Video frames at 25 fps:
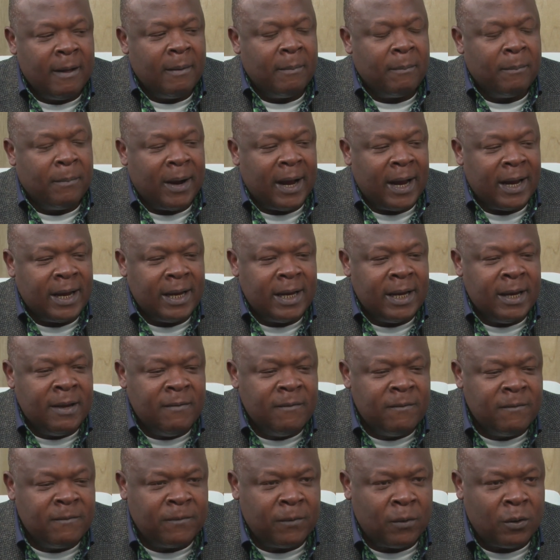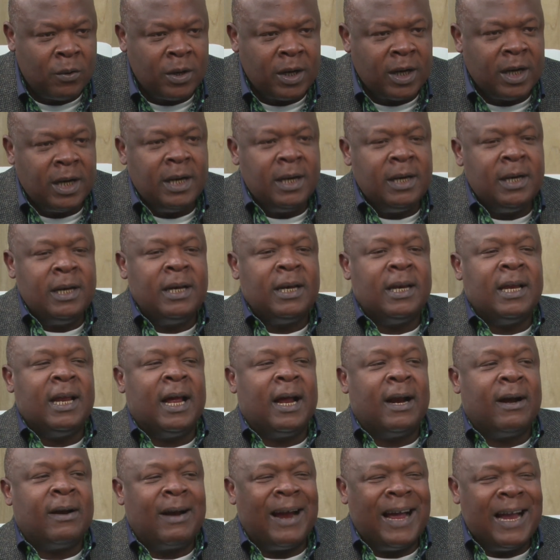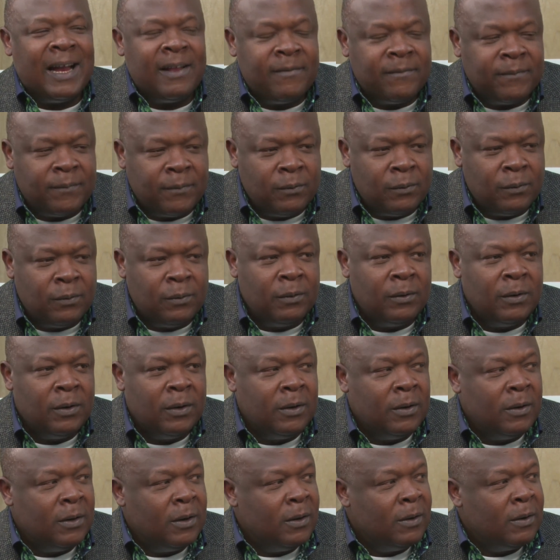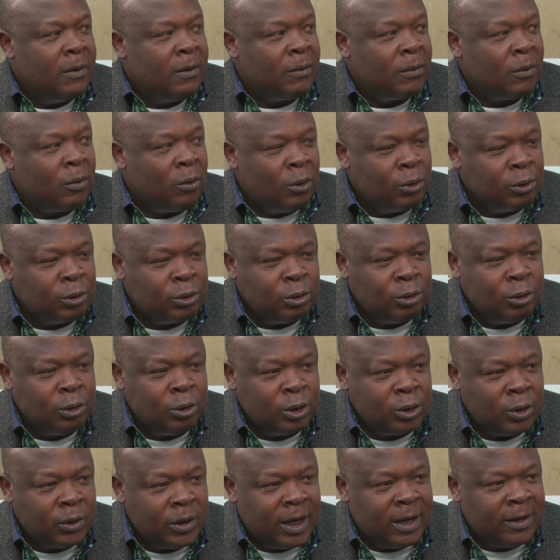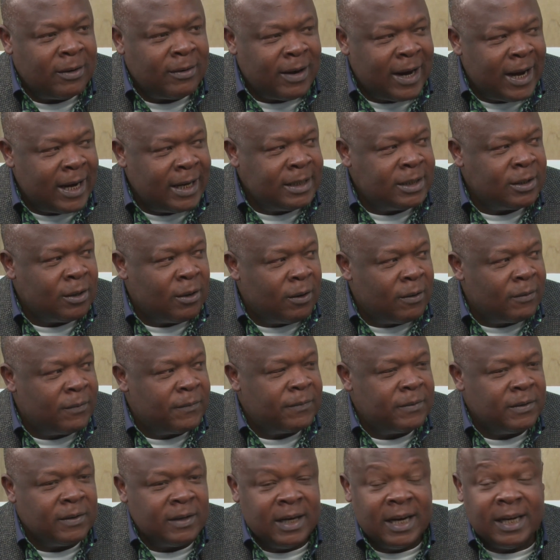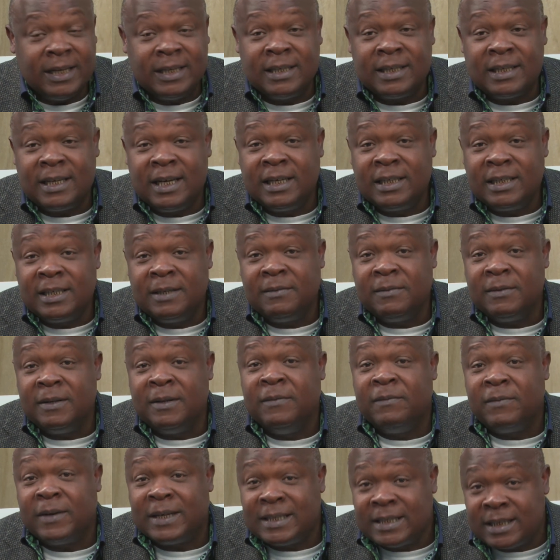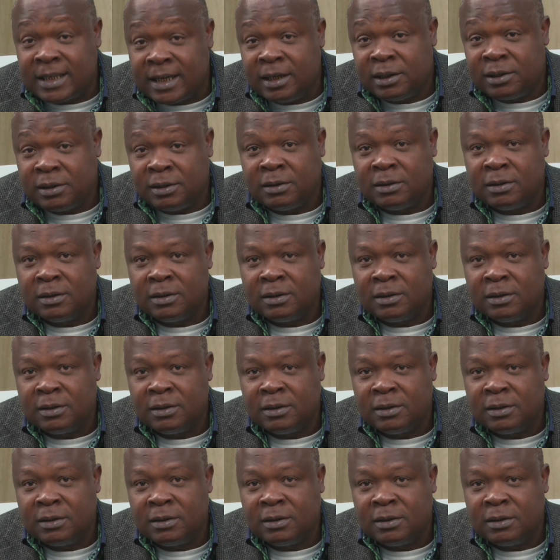by invoking their rightful constitutional right of legislative investigation